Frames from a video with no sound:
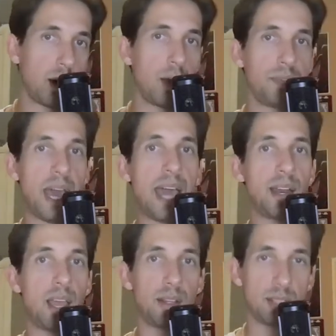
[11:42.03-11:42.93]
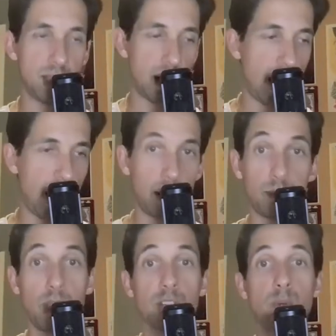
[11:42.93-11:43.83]
of that and said, hey,
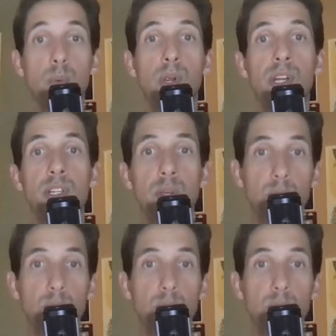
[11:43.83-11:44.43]
here's what we're going to do.